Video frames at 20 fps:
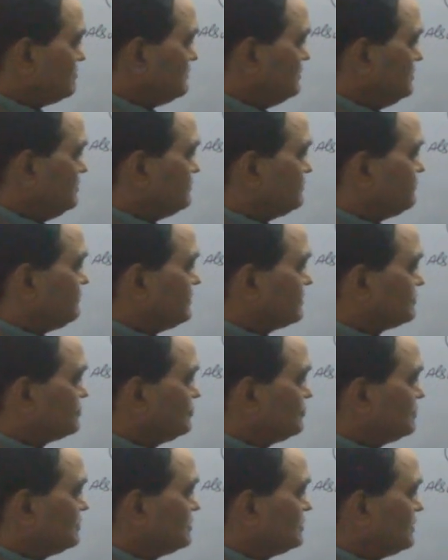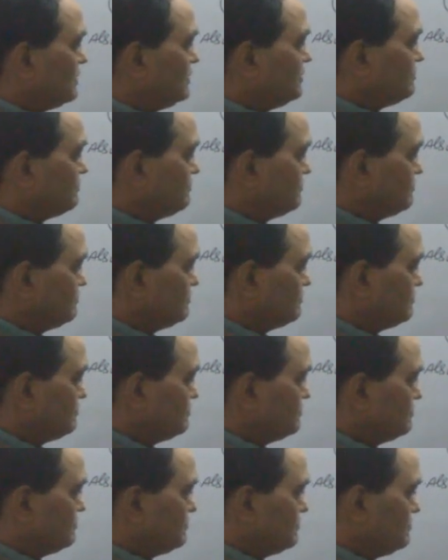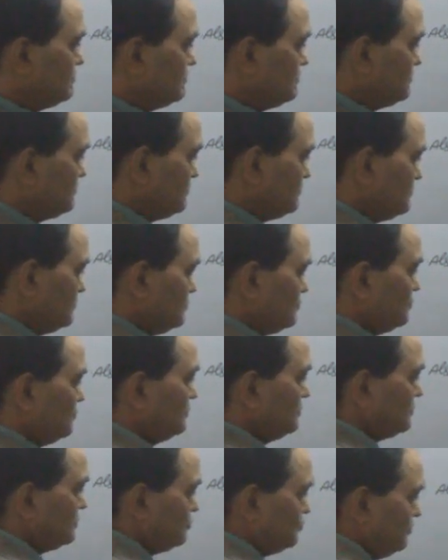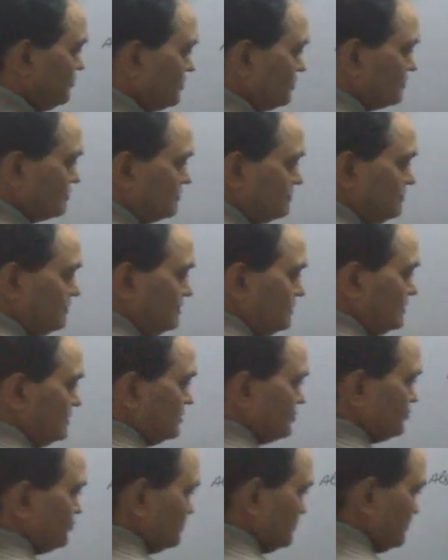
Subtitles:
is factorial n. In the numerator we get,